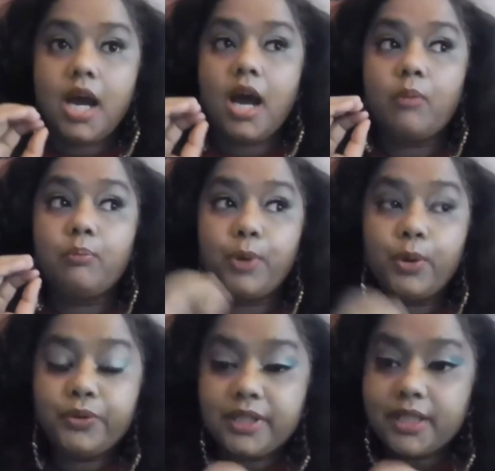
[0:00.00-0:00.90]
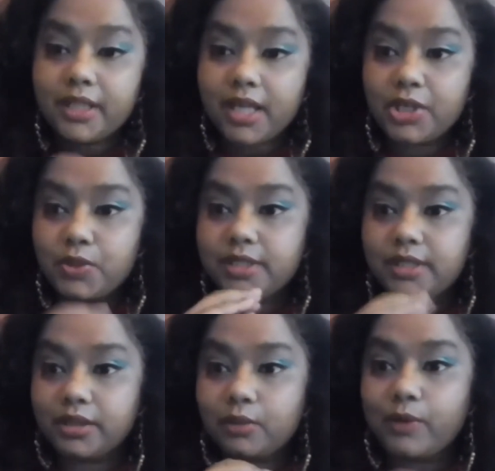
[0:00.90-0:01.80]
um, both in the countries
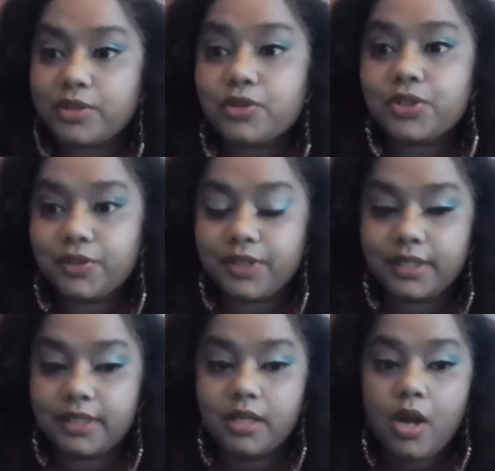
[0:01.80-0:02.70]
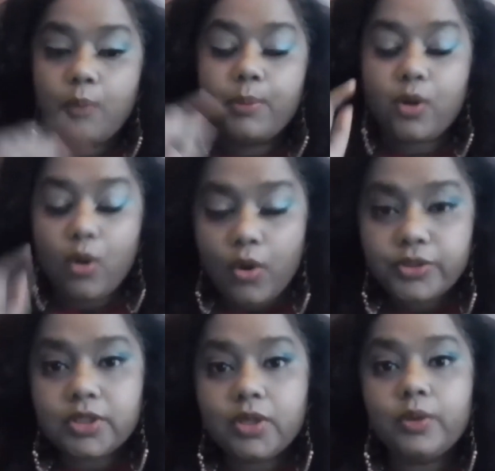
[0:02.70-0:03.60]
that they're registered in, but
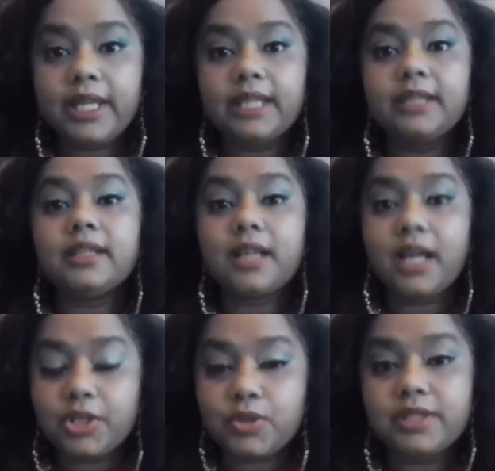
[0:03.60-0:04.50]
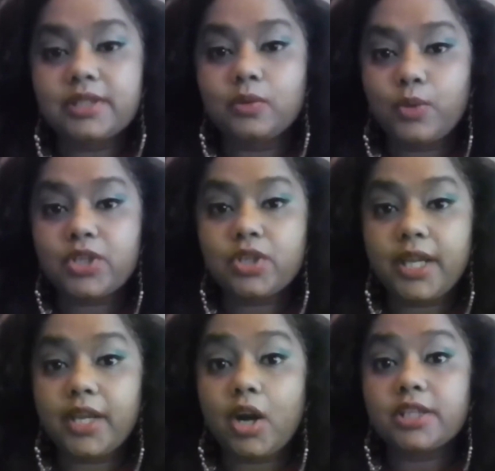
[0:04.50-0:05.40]
also in the countries in which
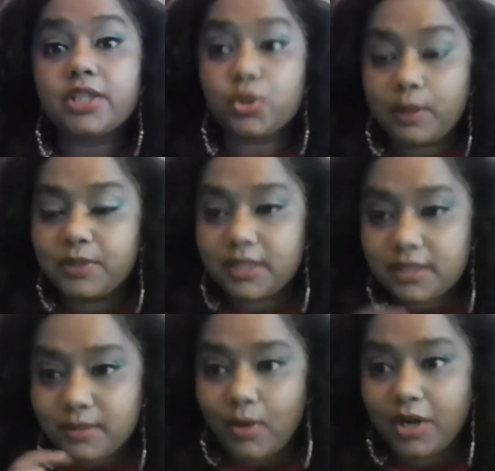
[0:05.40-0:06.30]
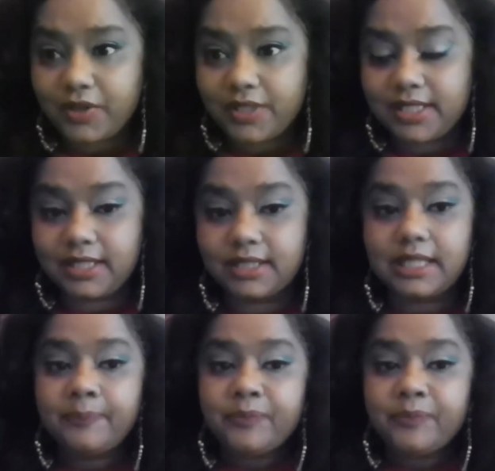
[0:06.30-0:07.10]
they are disrupting democracies.